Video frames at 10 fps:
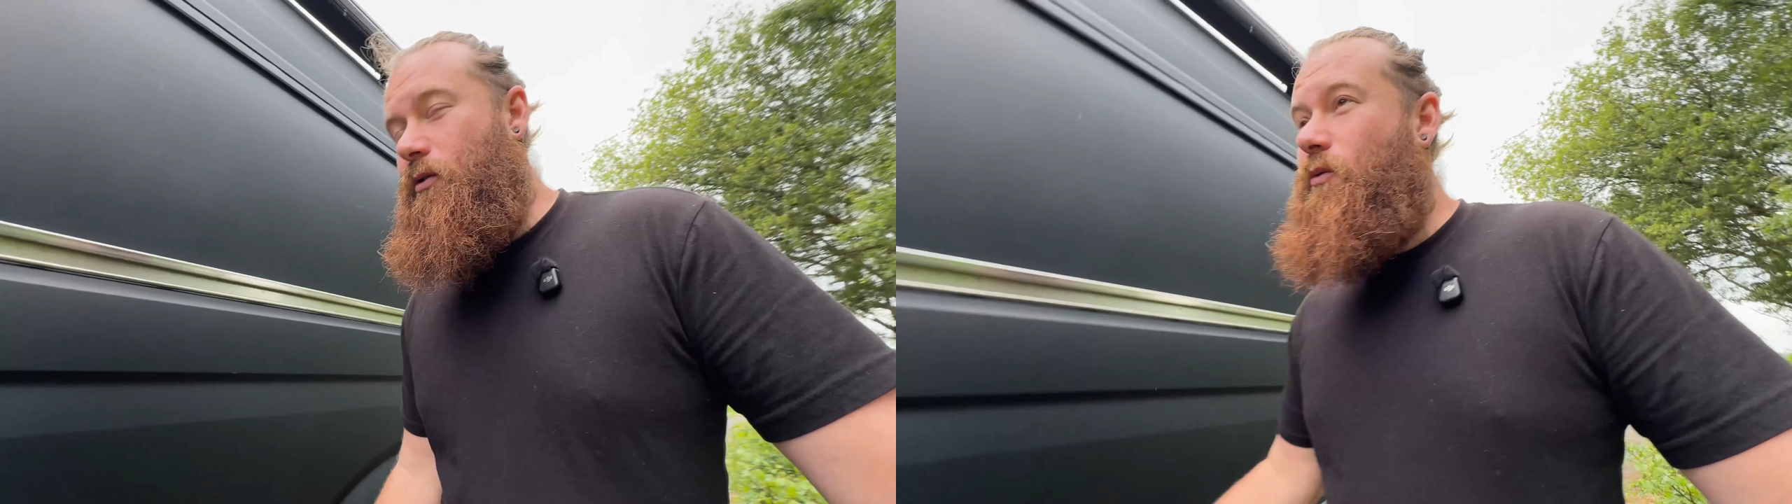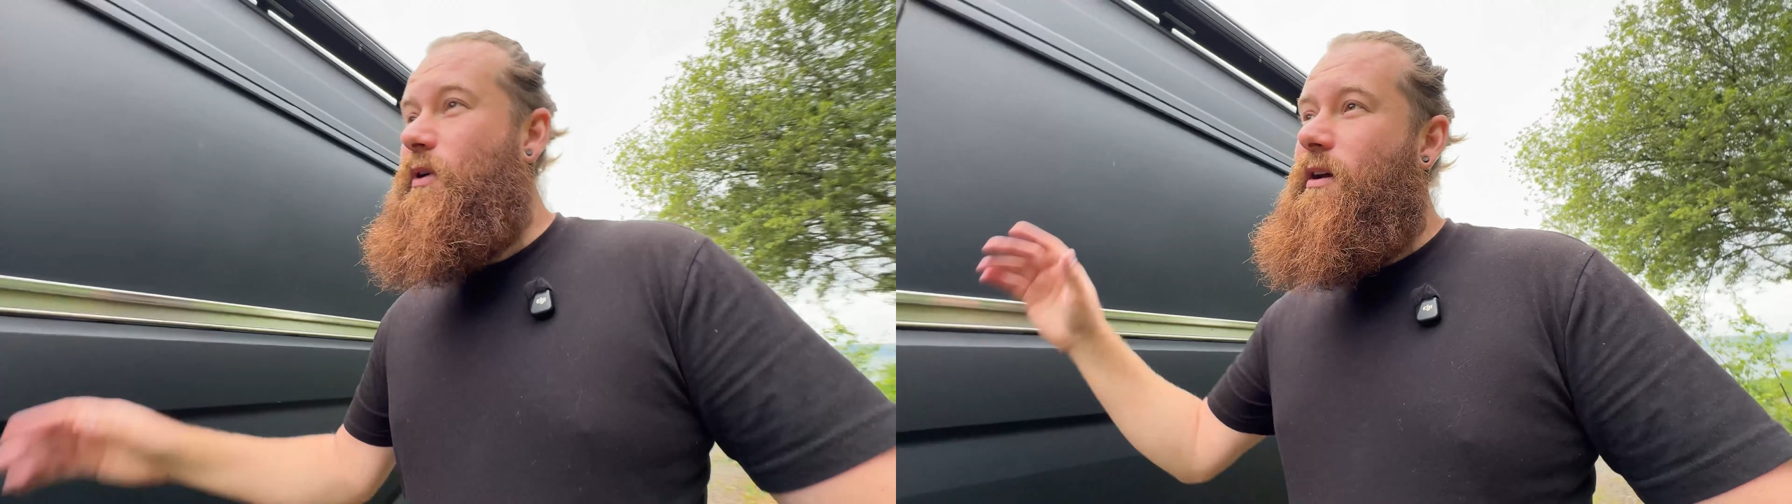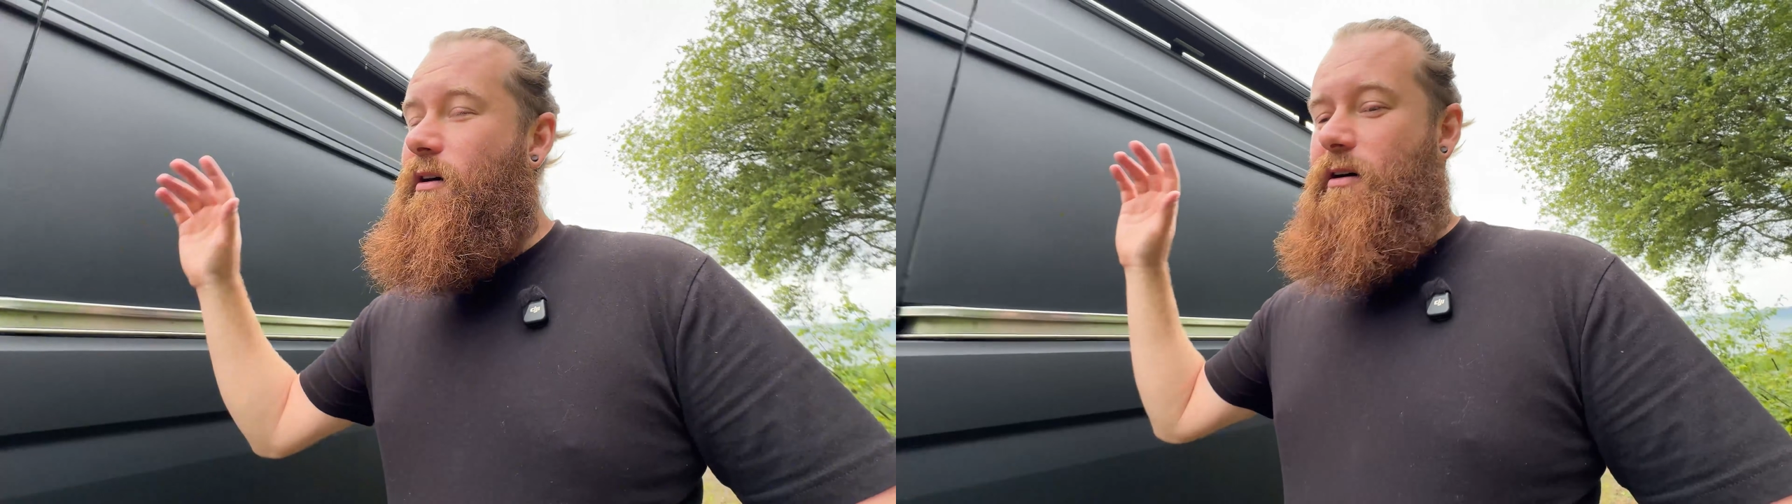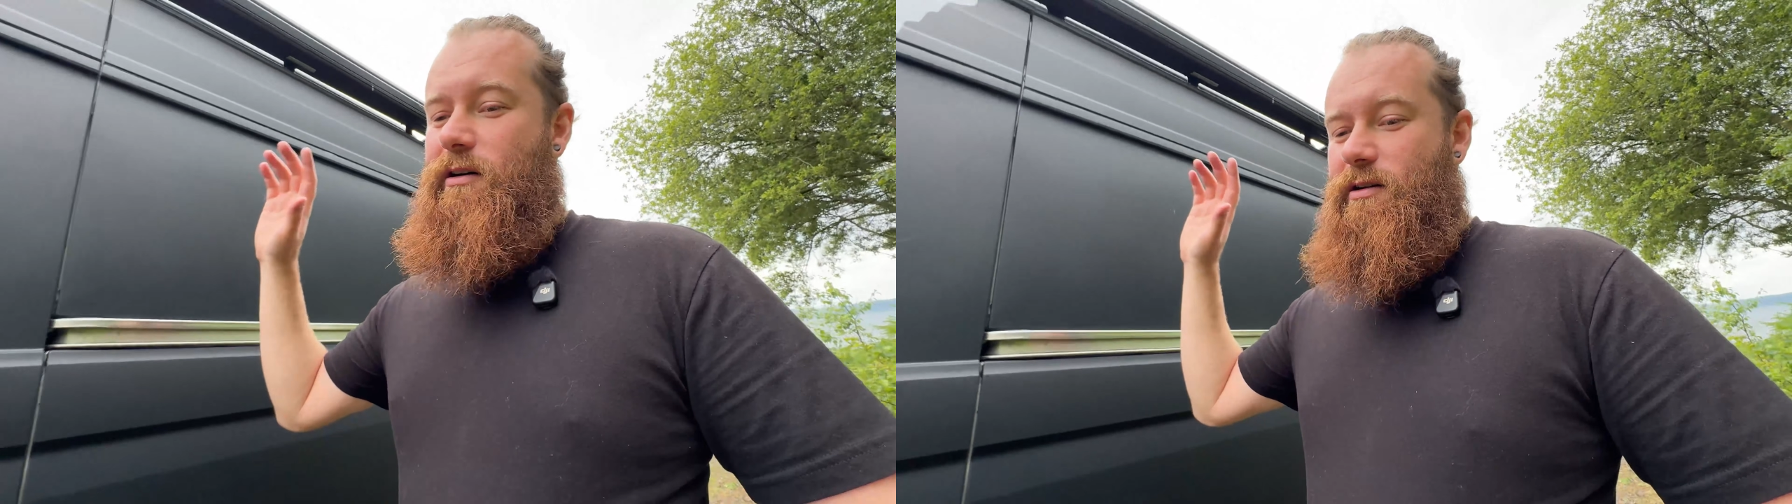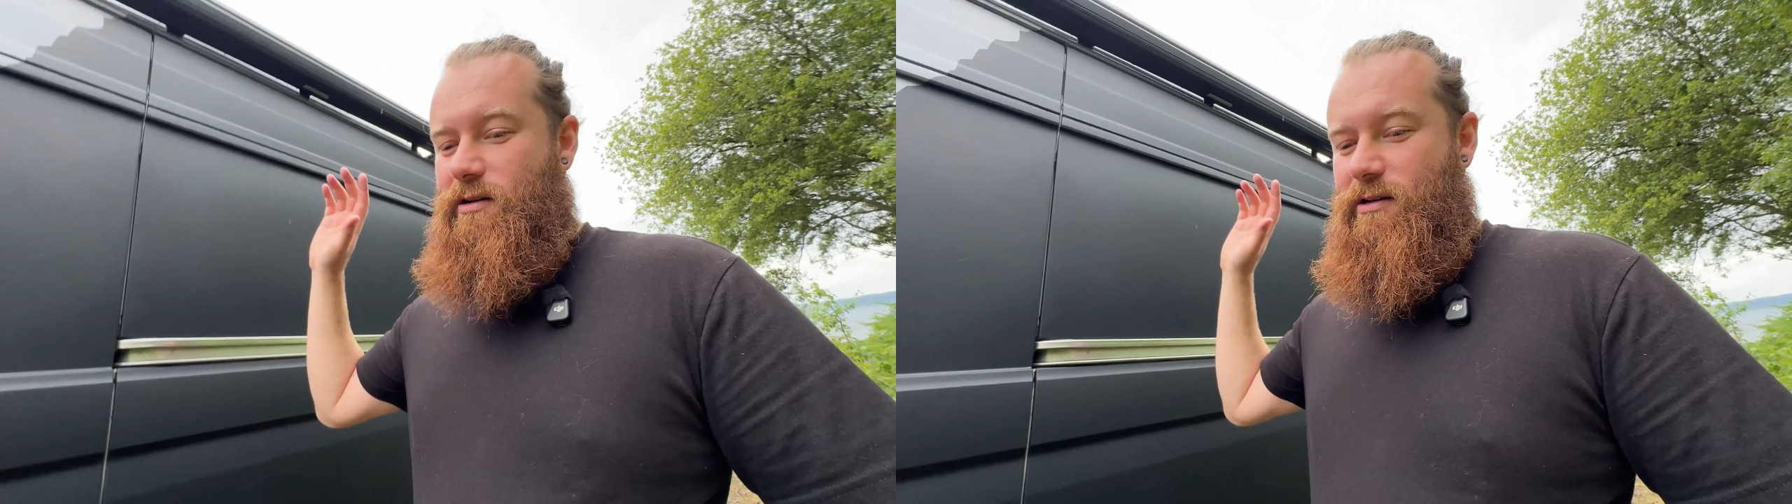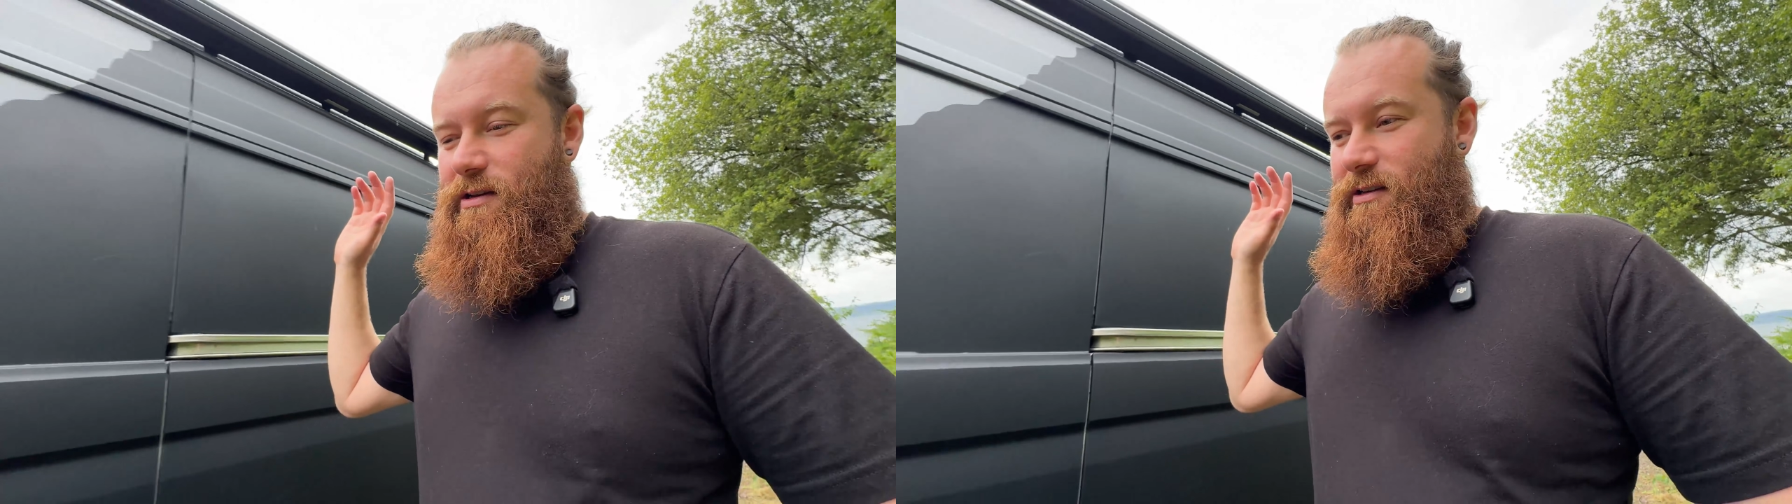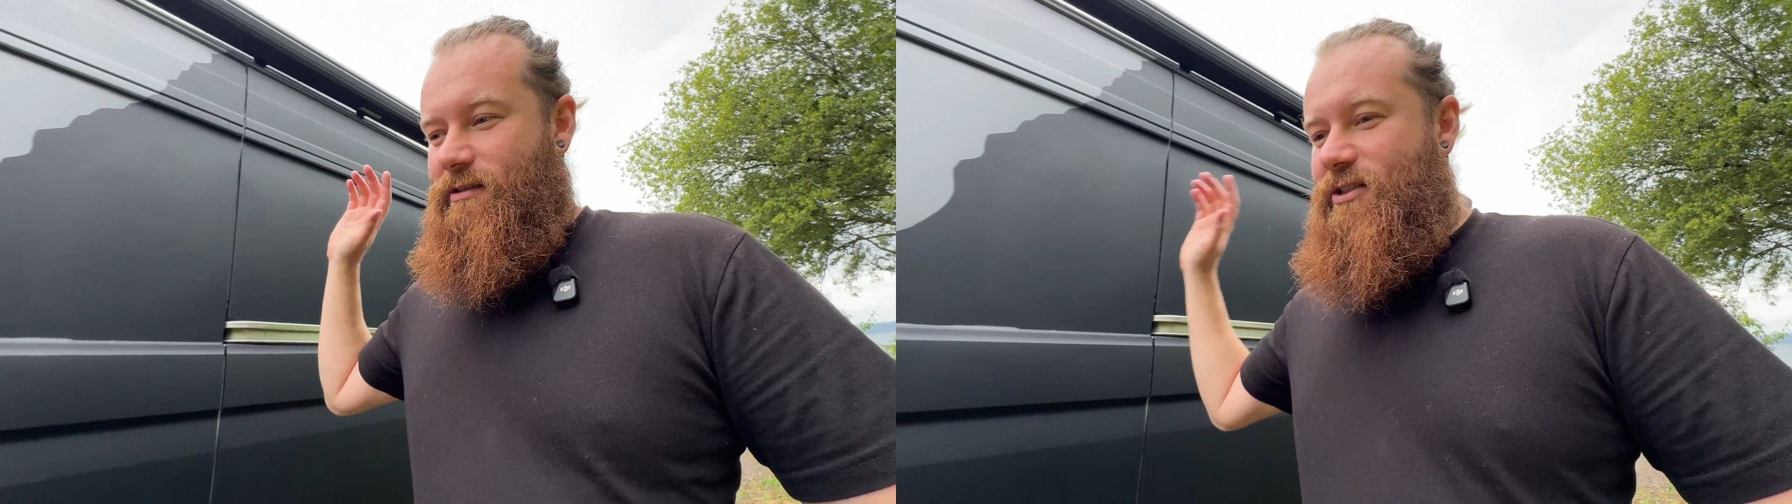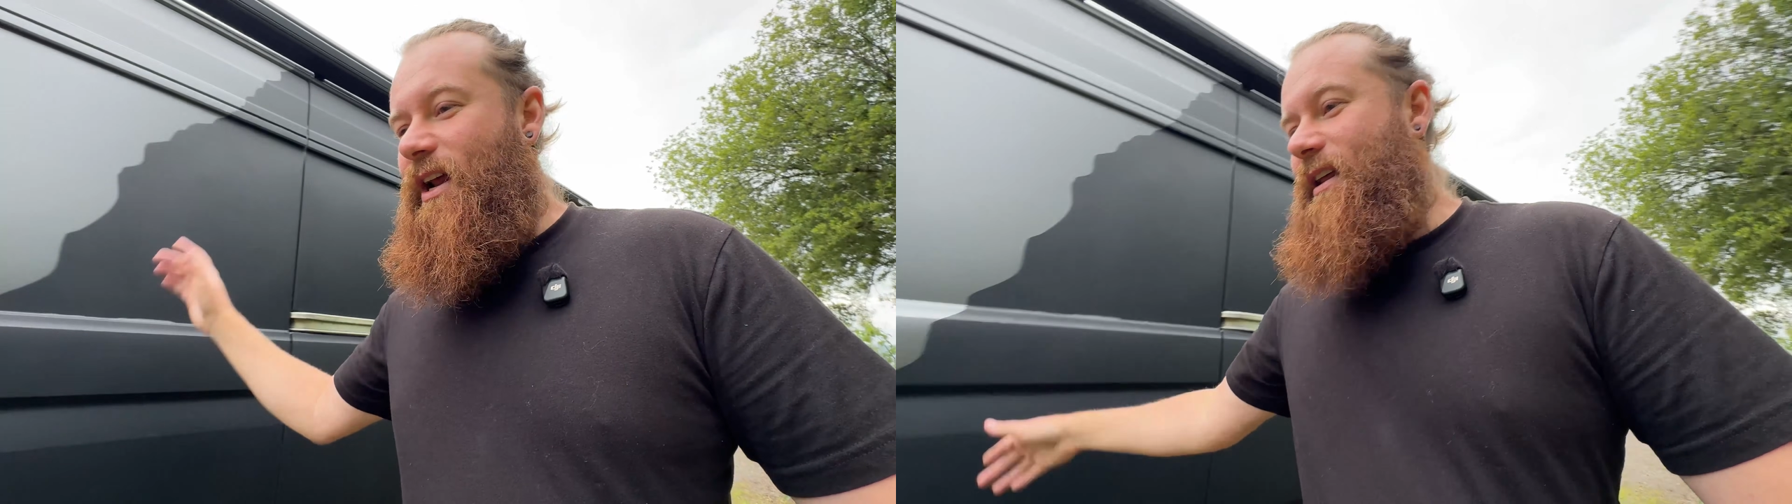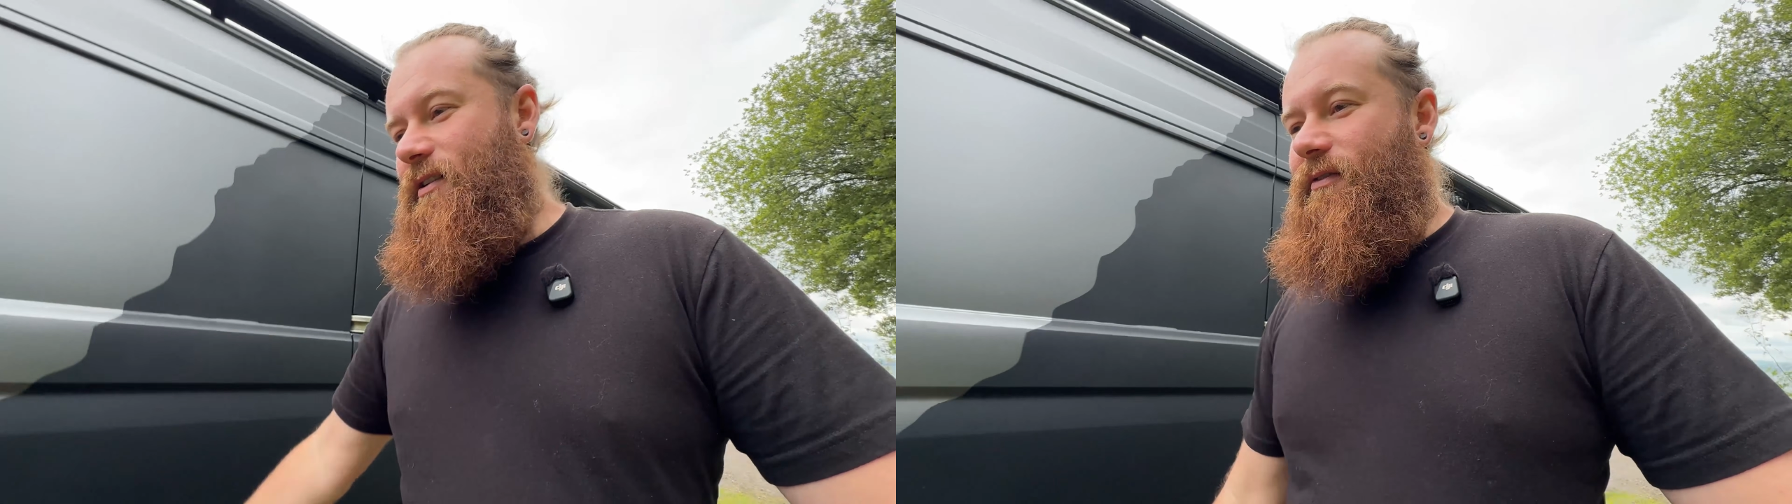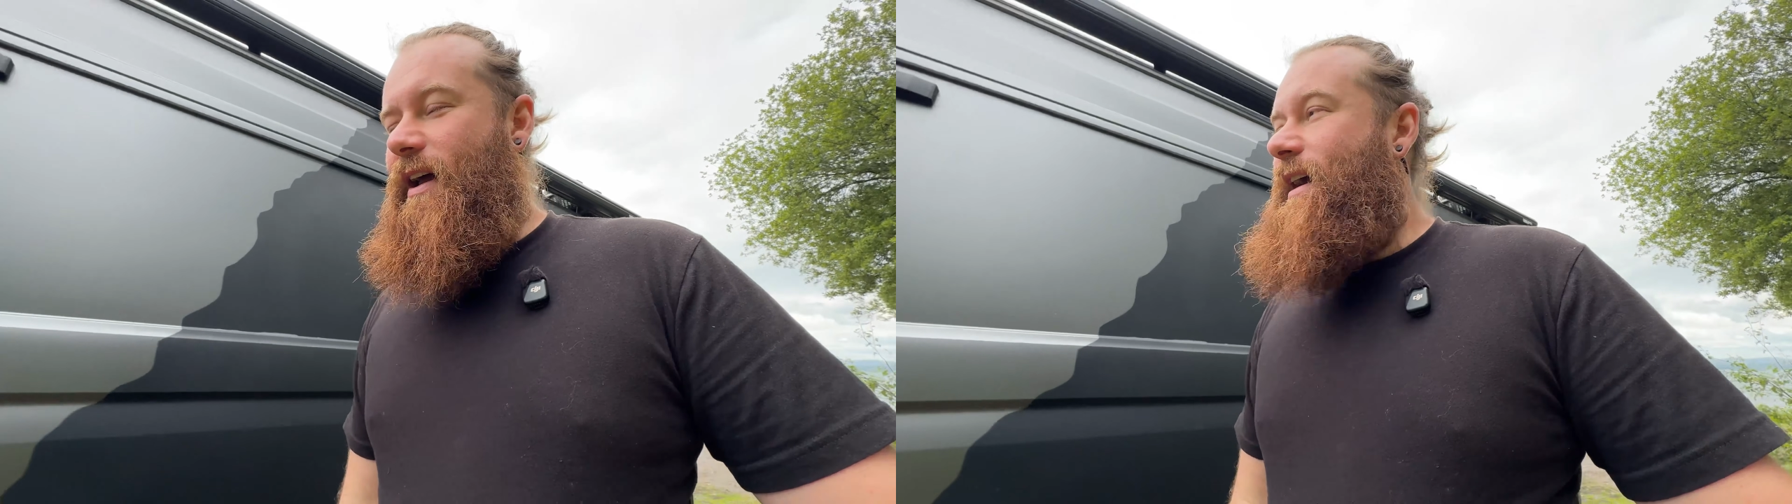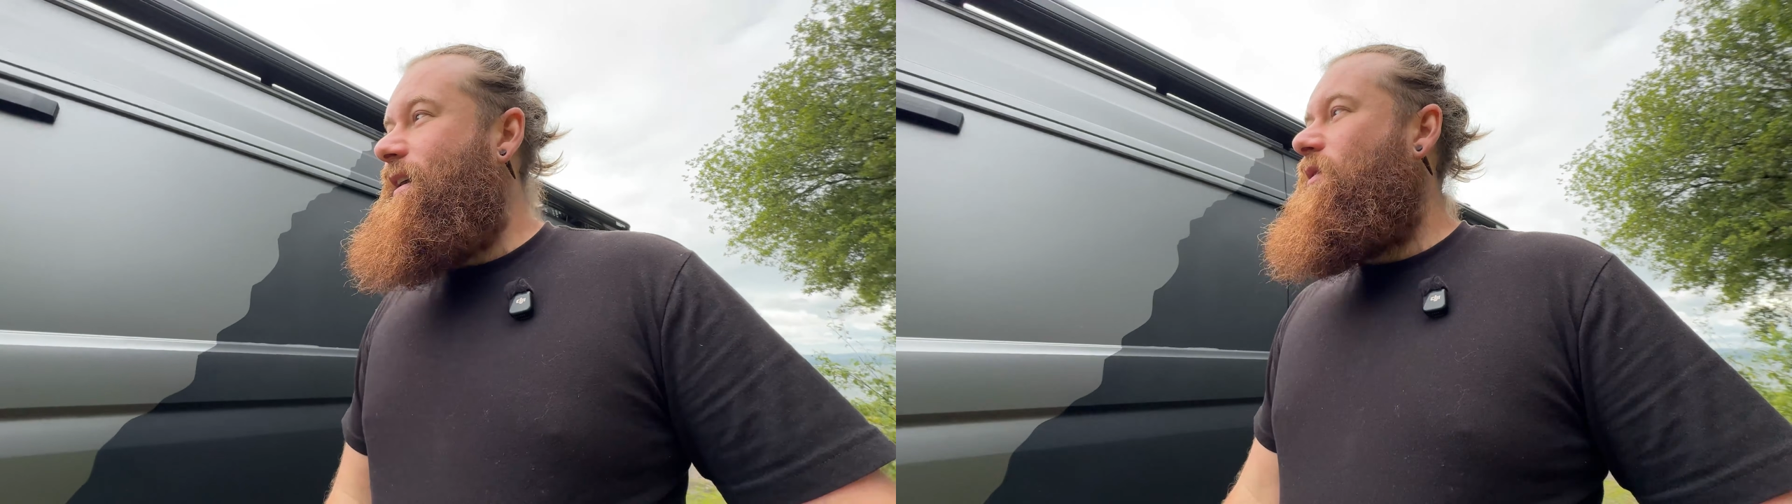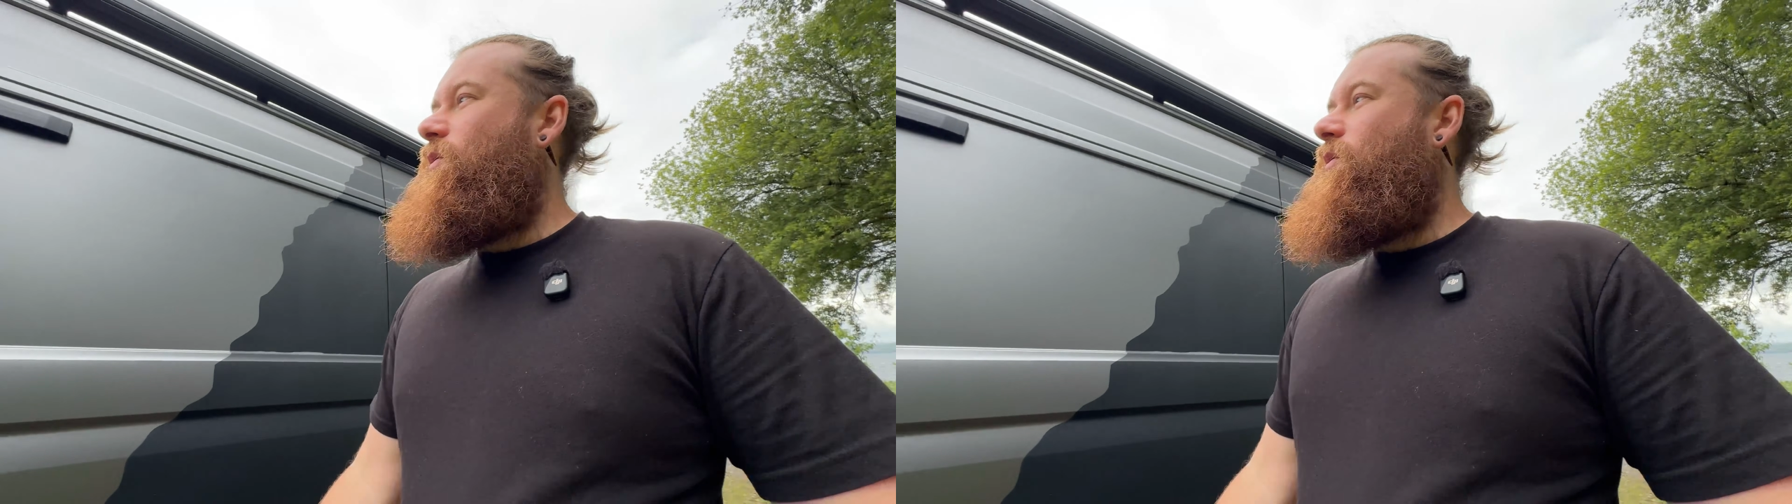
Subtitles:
We are selling the van.